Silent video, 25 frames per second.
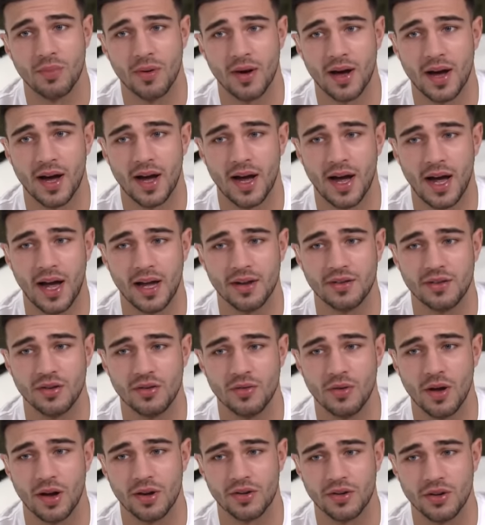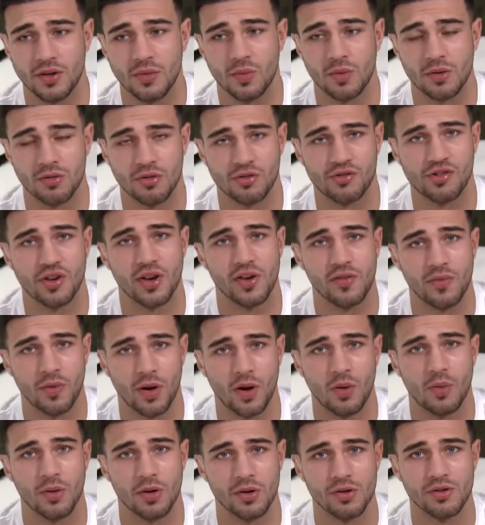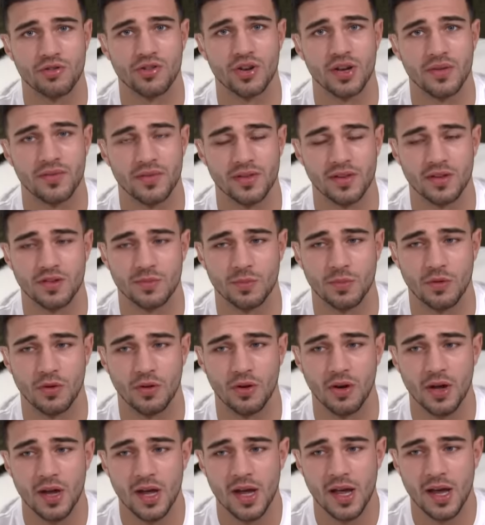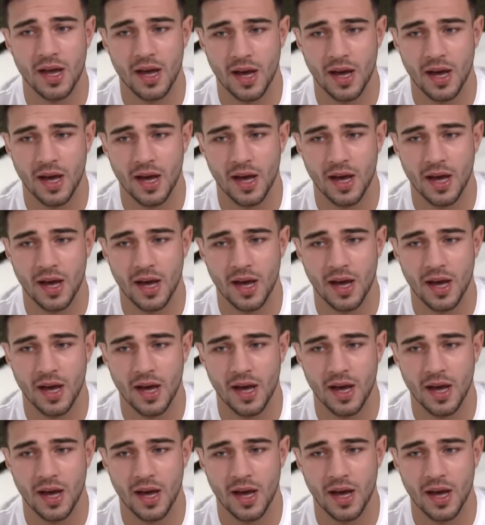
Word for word: but I do want to achieve what I want to achieve in the sport,